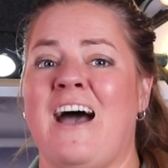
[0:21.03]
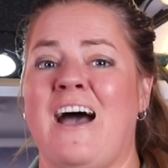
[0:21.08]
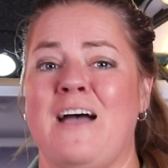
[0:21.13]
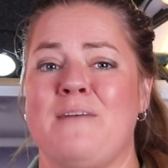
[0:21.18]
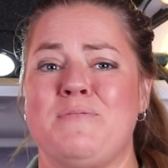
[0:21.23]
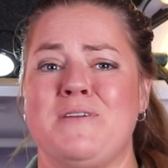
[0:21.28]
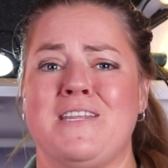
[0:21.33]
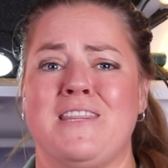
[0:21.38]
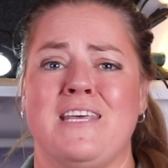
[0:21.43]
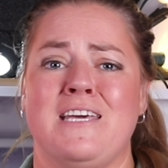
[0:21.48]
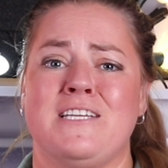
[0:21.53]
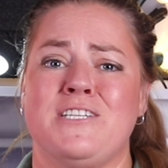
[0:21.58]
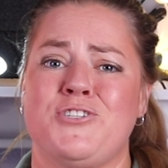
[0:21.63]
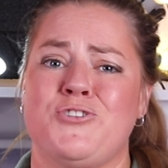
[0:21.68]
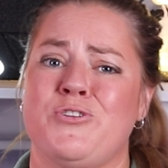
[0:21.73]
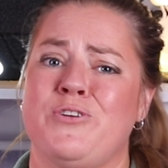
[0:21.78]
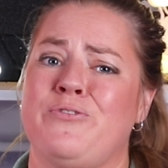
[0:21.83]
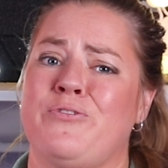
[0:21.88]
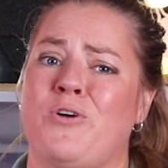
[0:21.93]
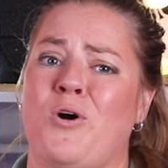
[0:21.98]
I've been in the
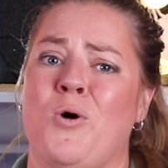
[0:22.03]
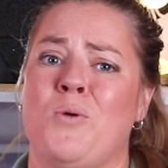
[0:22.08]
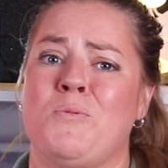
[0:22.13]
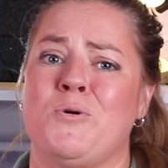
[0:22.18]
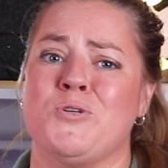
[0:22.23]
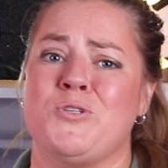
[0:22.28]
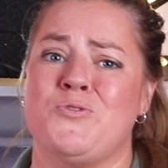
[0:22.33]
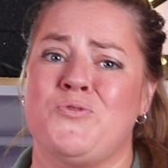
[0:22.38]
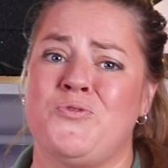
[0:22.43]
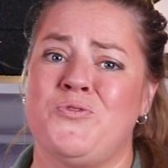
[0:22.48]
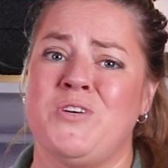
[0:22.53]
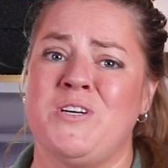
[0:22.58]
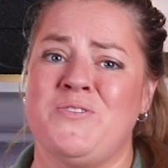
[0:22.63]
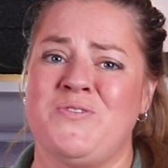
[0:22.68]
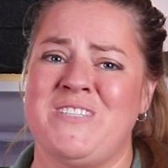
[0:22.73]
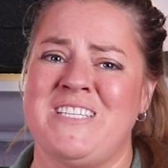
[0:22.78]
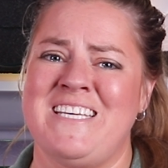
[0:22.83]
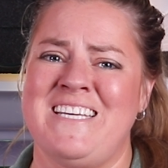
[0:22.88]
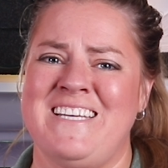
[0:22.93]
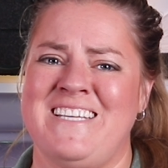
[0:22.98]
industry for almost
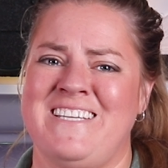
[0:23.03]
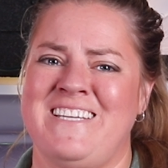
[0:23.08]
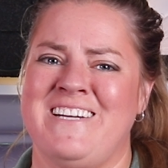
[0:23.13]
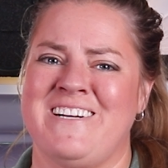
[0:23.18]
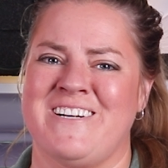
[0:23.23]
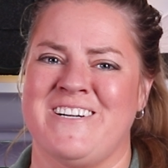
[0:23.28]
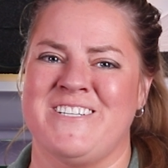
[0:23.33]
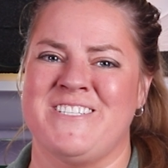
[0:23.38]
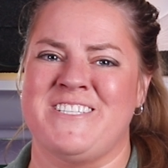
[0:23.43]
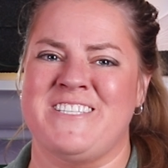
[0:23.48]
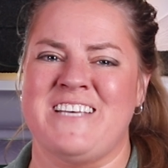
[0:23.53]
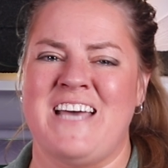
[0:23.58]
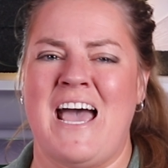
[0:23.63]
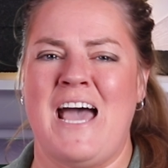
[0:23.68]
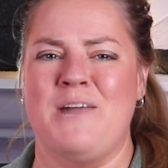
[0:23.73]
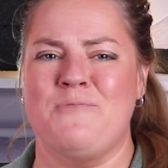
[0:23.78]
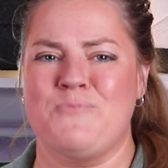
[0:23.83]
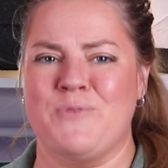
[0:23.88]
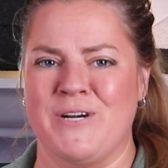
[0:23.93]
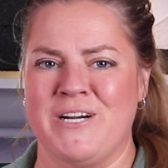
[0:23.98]
15 years,
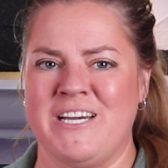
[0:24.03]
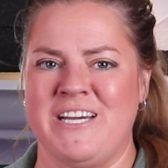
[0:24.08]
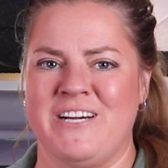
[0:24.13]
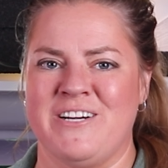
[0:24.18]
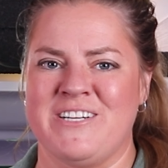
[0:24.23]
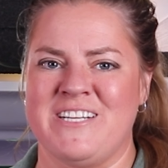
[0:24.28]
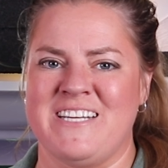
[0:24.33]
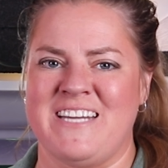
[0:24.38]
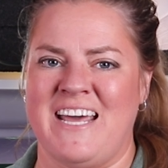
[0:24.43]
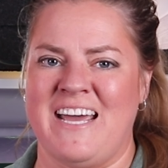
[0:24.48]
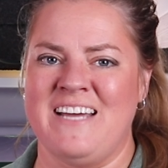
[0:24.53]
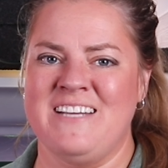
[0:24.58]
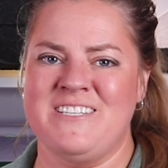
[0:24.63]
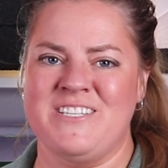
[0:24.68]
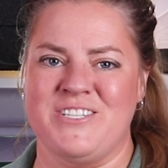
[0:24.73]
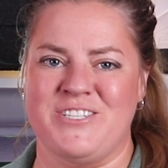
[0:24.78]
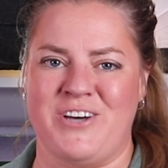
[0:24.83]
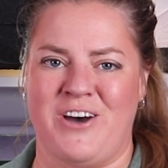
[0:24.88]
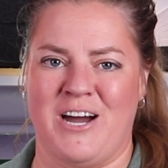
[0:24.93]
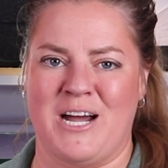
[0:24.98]
and we're here today
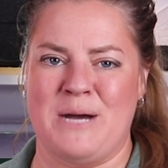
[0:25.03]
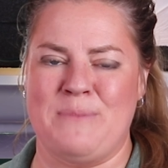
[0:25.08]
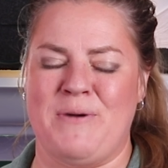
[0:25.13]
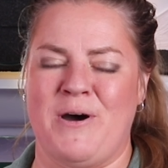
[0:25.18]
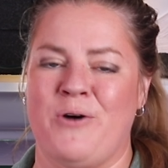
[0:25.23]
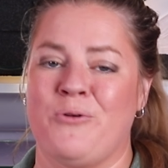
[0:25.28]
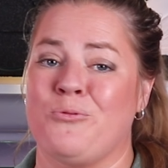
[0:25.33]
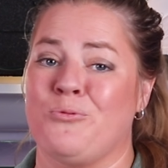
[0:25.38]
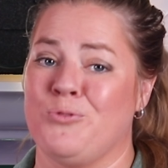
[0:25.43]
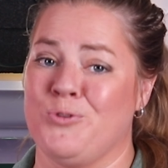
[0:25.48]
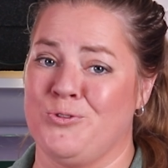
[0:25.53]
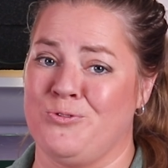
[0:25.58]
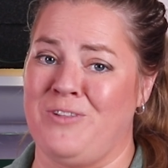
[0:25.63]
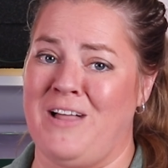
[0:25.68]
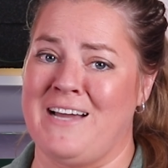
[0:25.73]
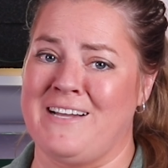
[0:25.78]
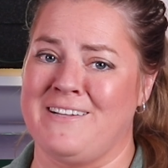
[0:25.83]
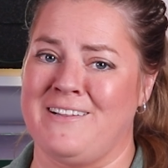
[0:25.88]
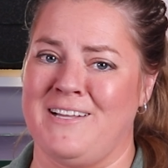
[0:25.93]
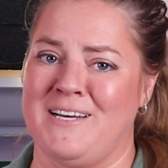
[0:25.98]
to talk about
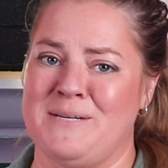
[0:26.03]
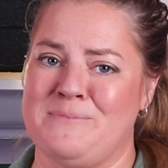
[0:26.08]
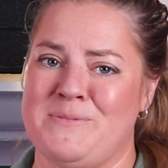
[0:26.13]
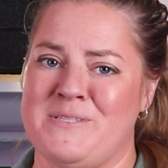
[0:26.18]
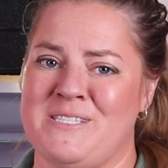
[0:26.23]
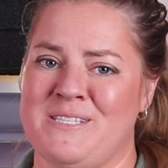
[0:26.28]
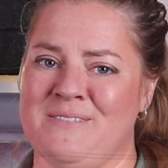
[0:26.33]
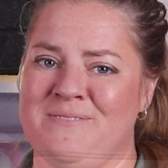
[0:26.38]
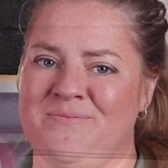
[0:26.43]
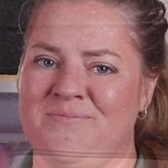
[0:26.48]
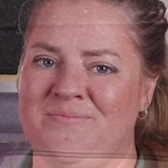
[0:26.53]
roofline clips.